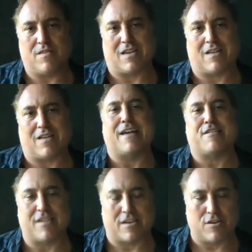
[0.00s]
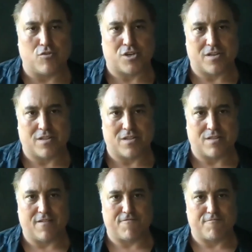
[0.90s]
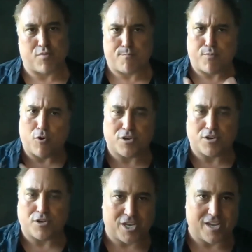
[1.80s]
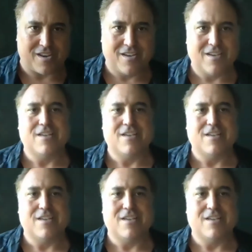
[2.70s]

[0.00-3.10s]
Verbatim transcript: the classic notions of proportion,